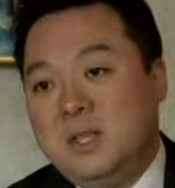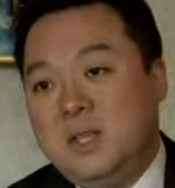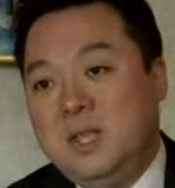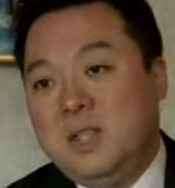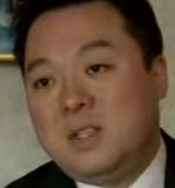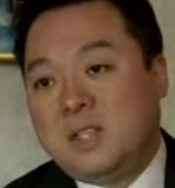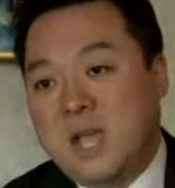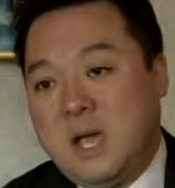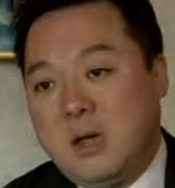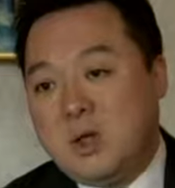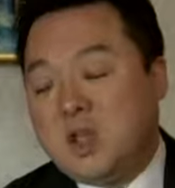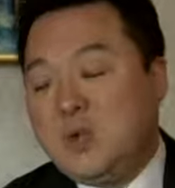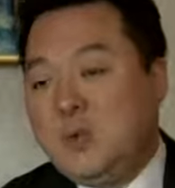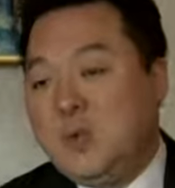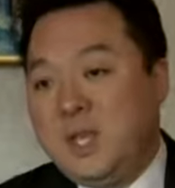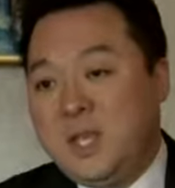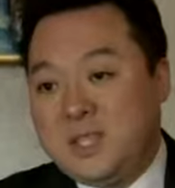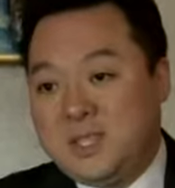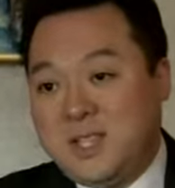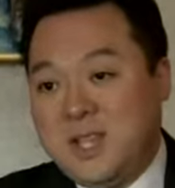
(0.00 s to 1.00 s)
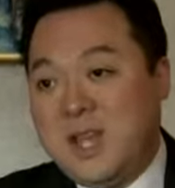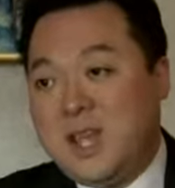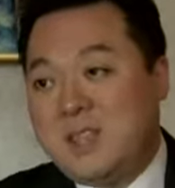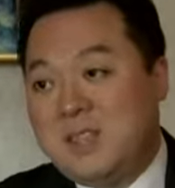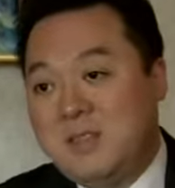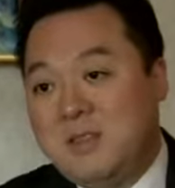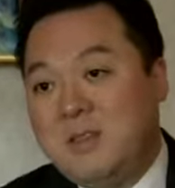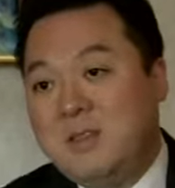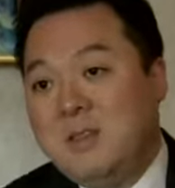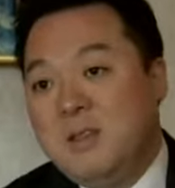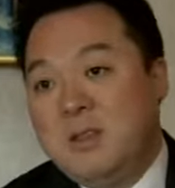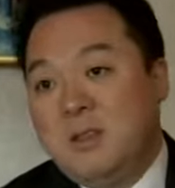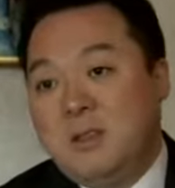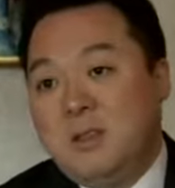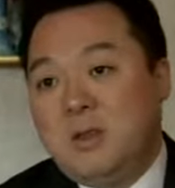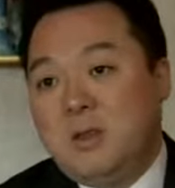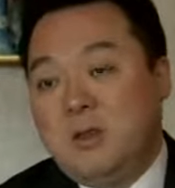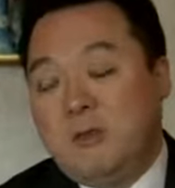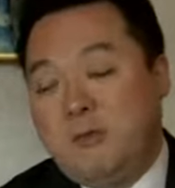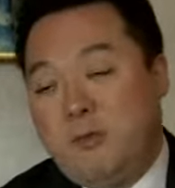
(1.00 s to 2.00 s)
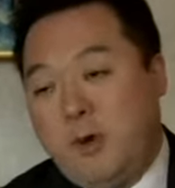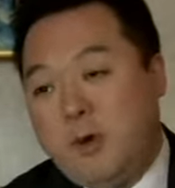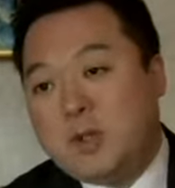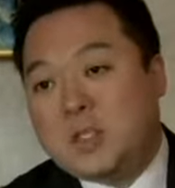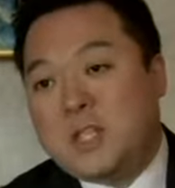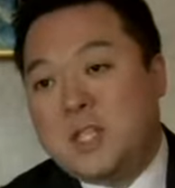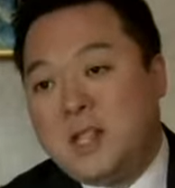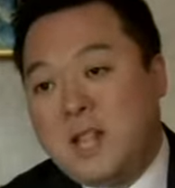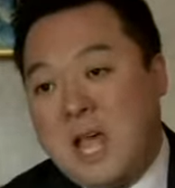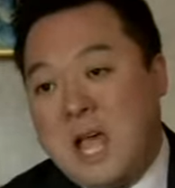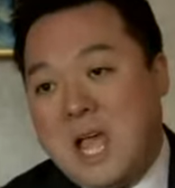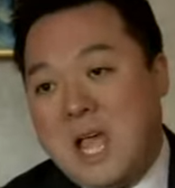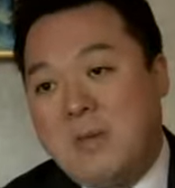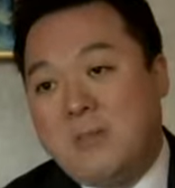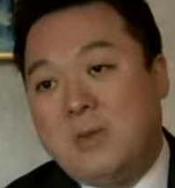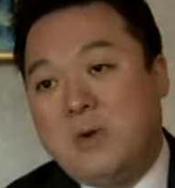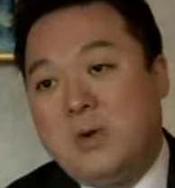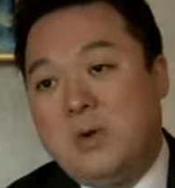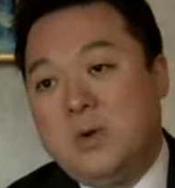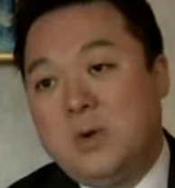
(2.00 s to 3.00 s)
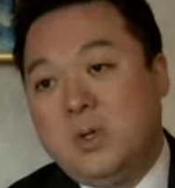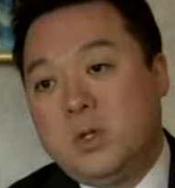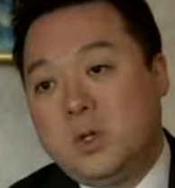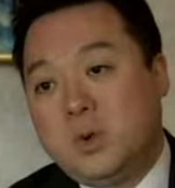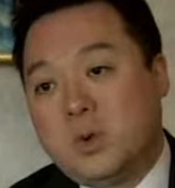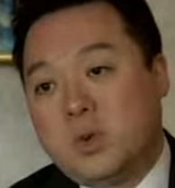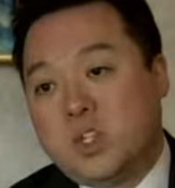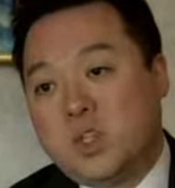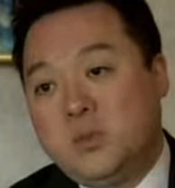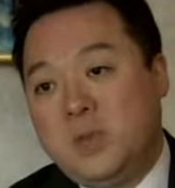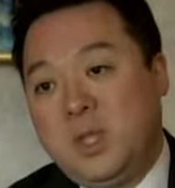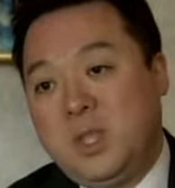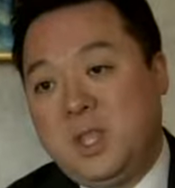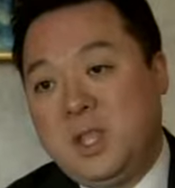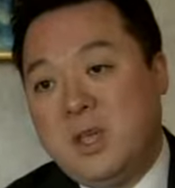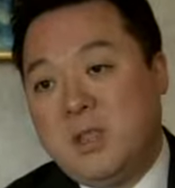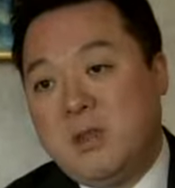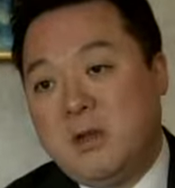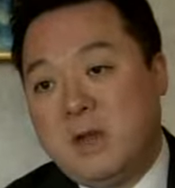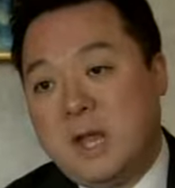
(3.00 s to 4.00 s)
in town committees, like the, the good folks in Lyme who endorsed me the other